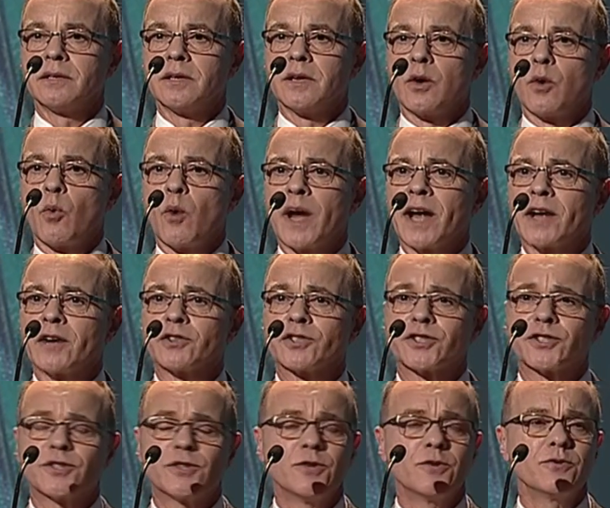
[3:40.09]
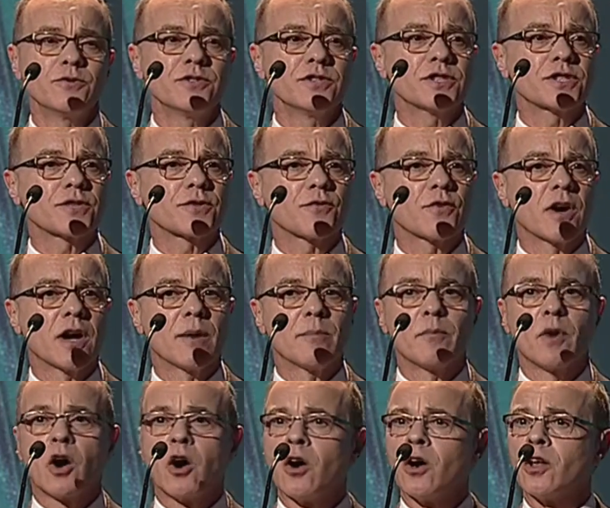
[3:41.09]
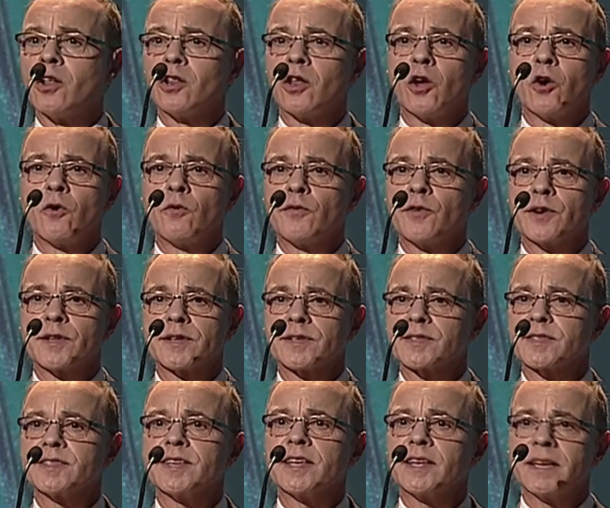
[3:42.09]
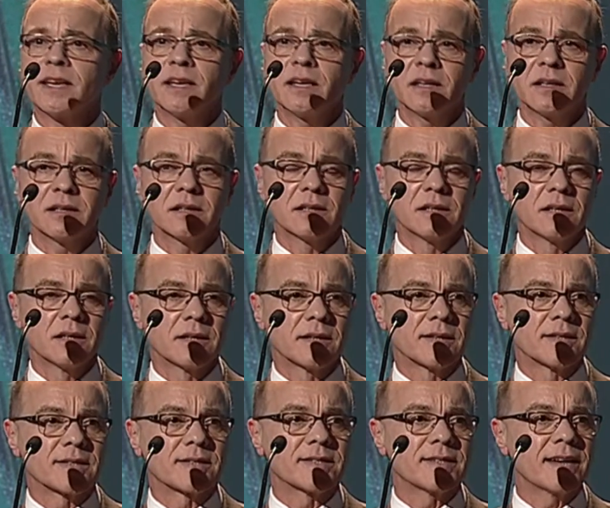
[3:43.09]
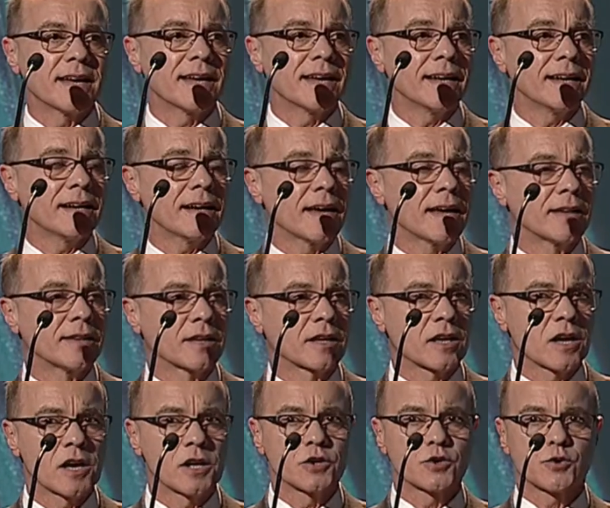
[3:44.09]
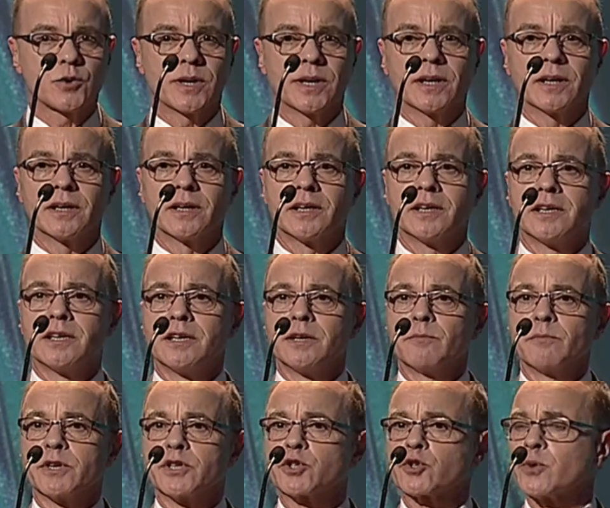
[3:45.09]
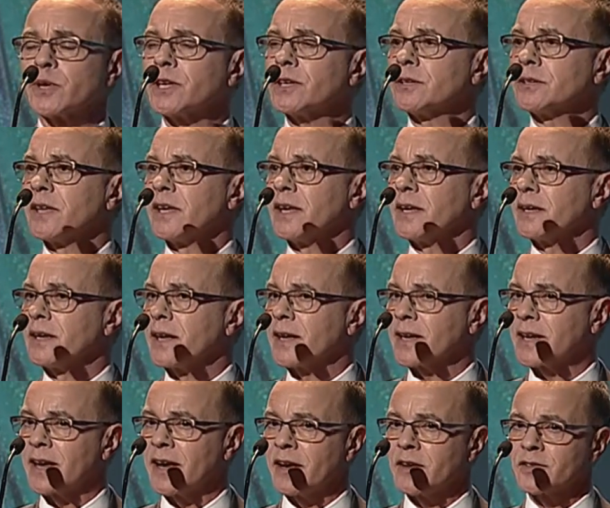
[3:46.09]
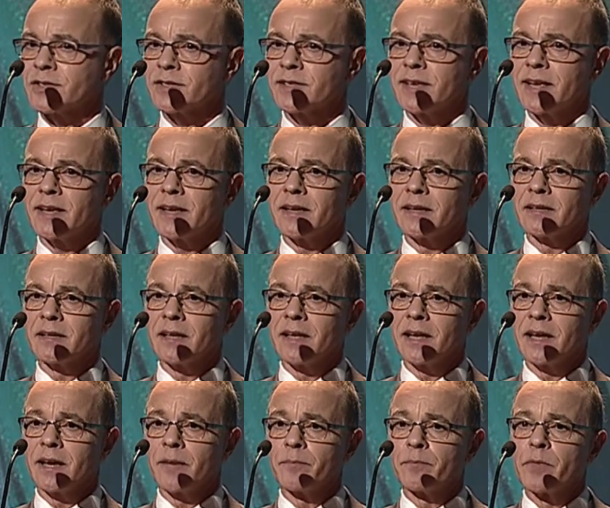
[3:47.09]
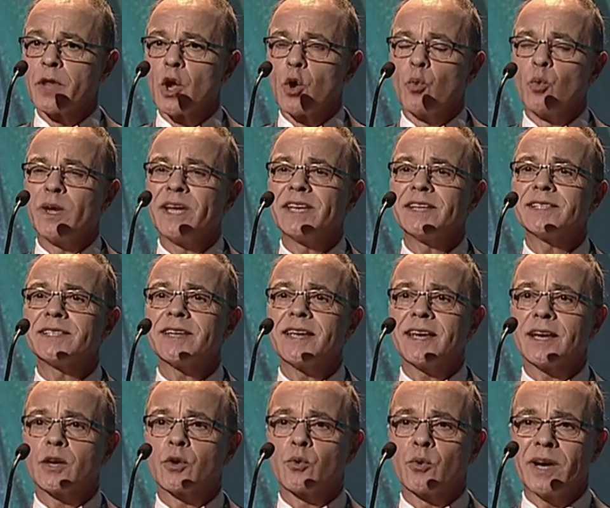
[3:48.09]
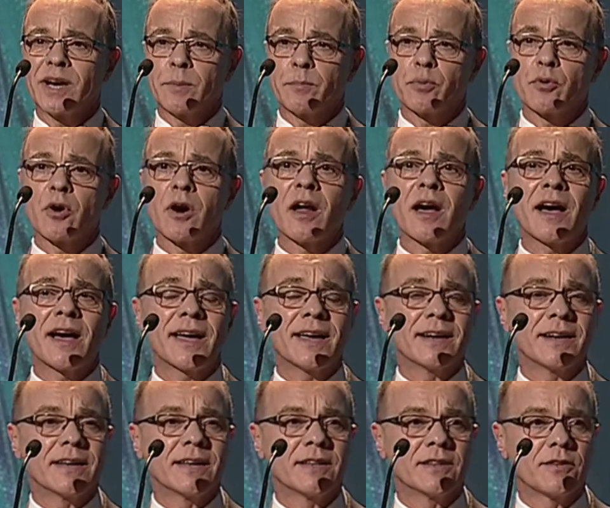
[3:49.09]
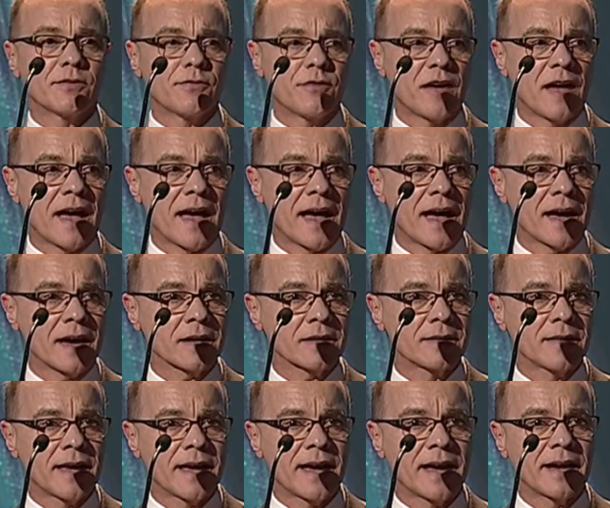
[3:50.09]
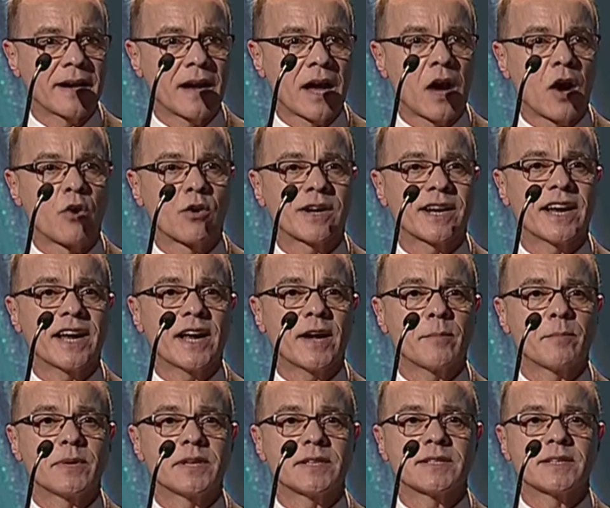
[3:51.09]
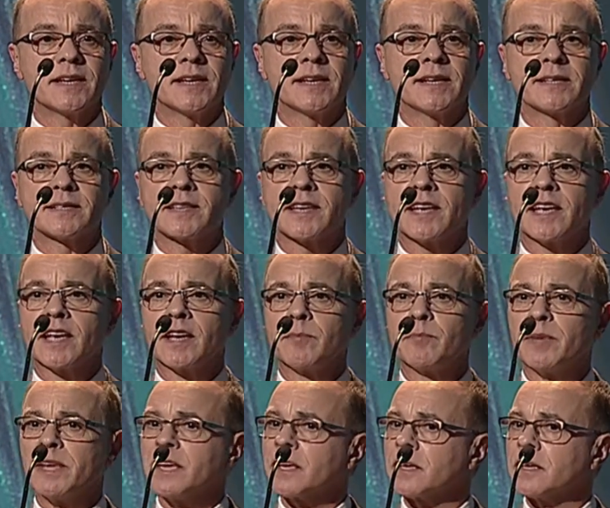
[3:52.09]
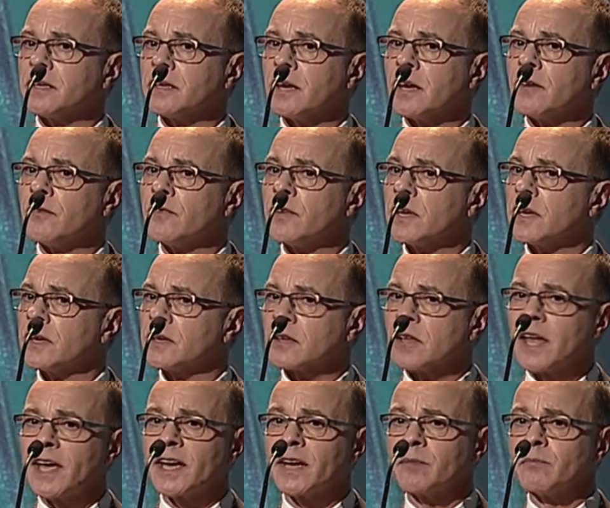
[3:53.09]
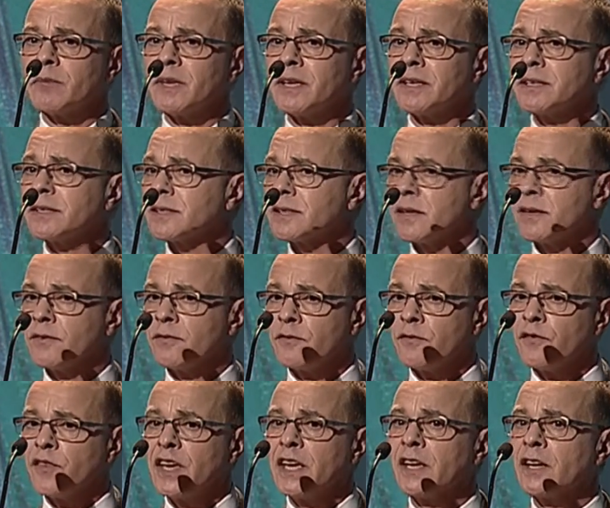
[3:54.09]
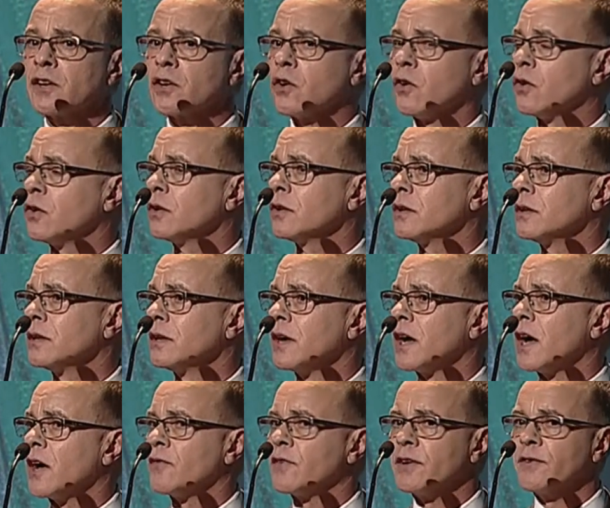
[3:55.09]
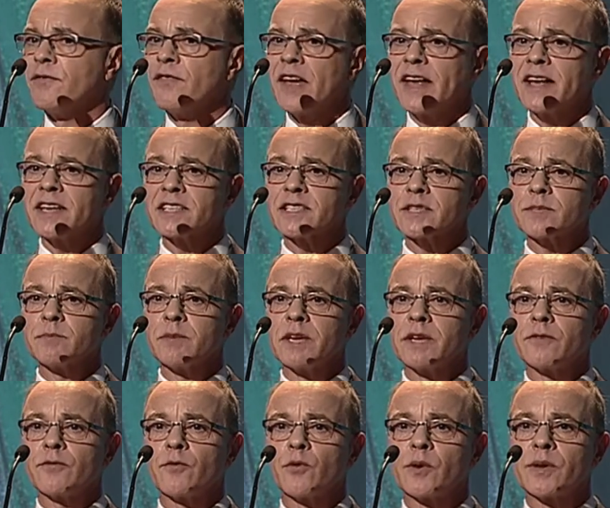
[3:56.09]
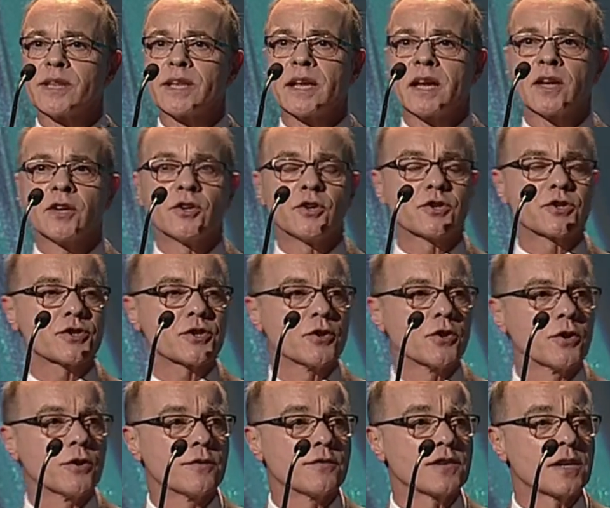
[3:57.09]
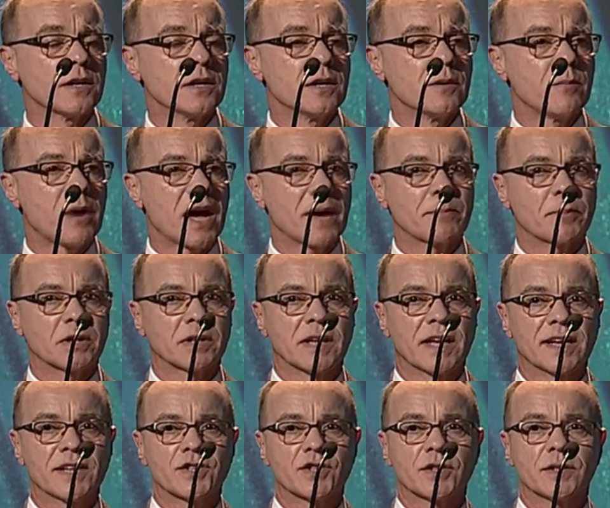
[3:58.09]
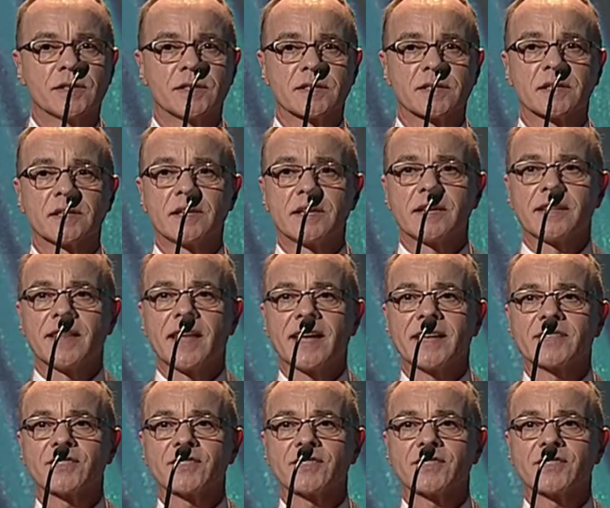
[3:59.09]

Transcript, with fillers: While students from all over the city, the state, and the country matriculate at Cal State LA, we take great pride in the fact that our campus is a beacon of enlightenment, a vehicle of advancement for the underserved populations that